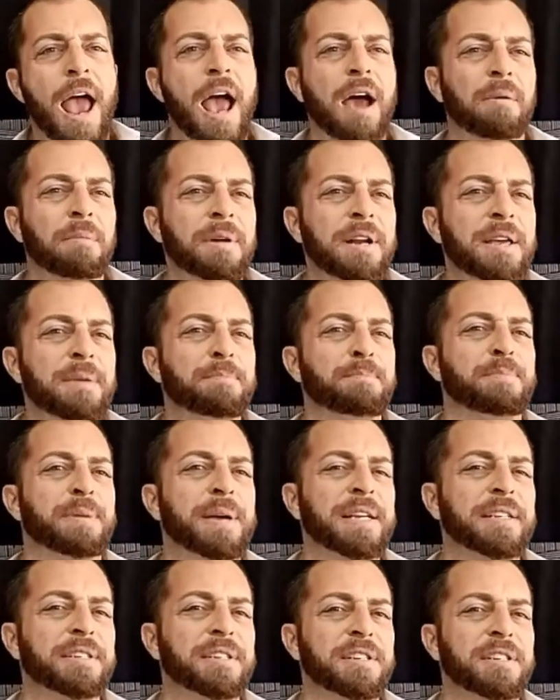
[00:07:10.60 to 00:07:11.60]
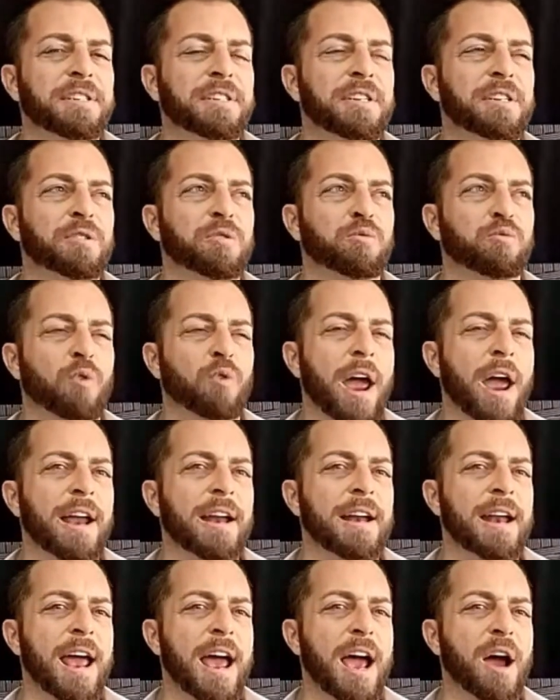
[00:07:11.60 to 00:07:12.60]
How many businesses
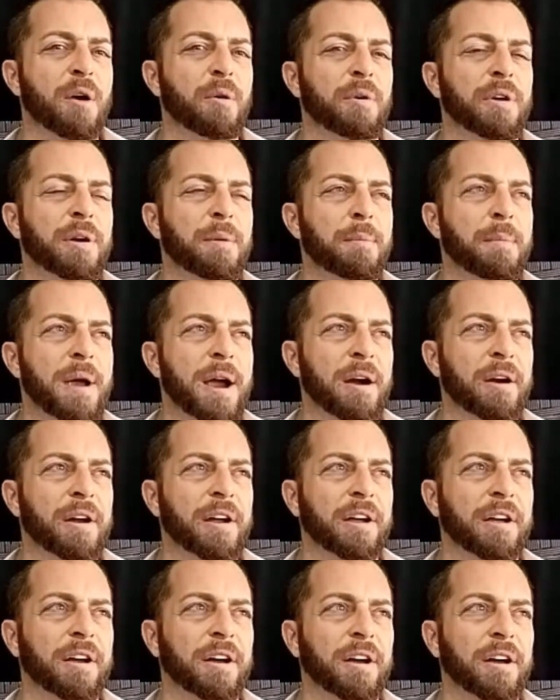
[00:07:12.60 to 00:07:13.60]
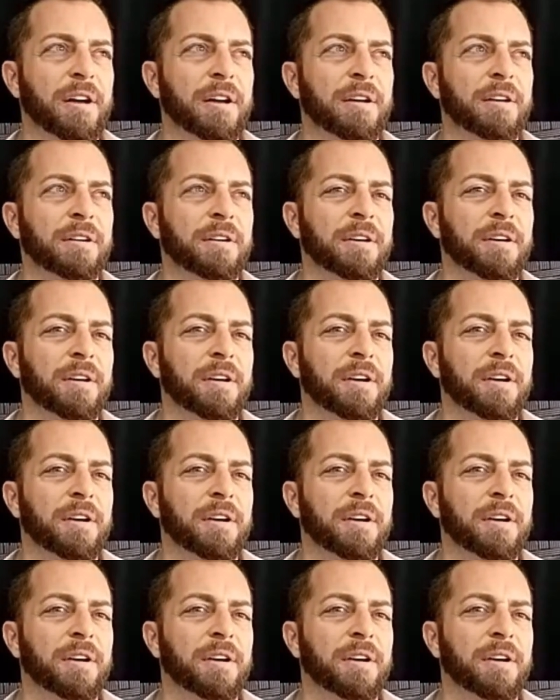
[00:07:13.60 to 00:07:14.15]
right now in America